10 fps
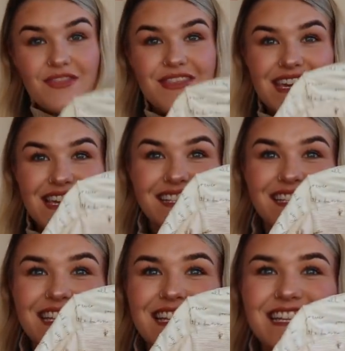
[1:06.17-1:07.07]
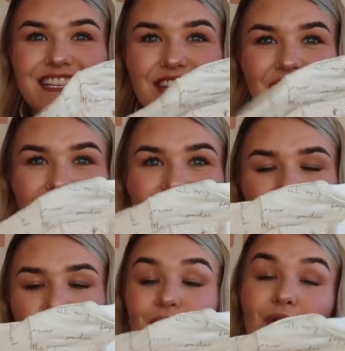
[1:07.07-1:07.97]
these
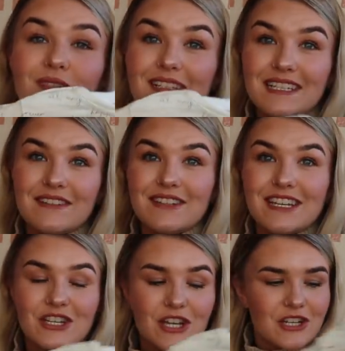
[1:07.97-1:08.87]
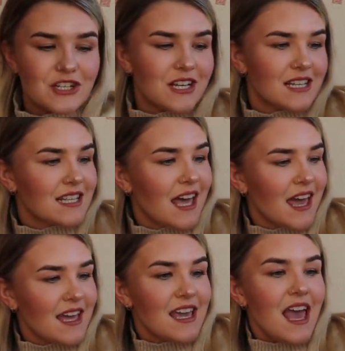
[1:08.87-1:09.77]
t-shirts, or long sleeve t-shirts should I
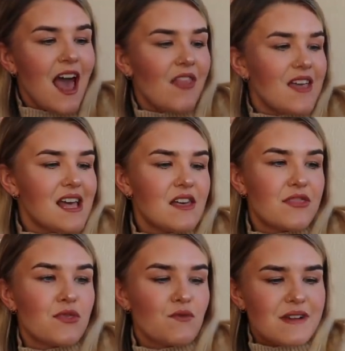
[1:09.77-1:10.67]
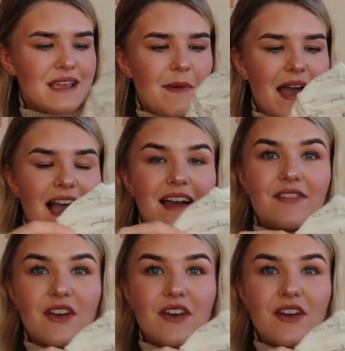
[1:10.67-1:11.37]
say, and they're a 3-pack.